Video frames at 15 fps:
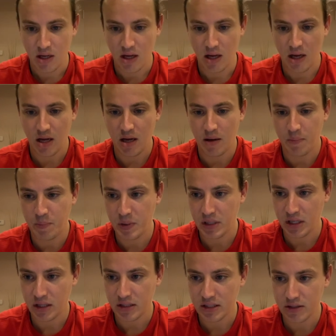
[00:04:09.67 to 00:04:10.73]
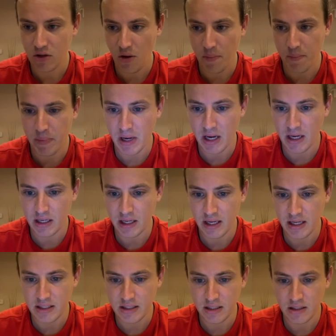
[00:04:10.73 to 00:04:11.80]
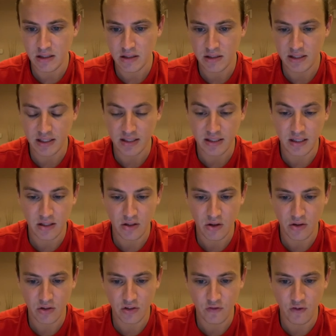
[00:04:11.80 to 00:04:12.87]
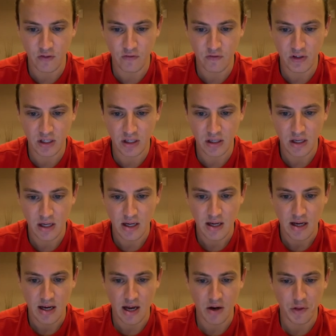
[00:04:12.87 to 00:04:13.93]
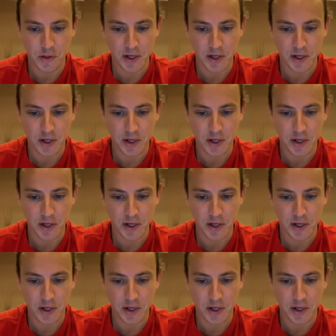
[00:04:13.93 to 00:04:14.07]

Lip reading: But yeah, this is not bad. $16.50. I don't think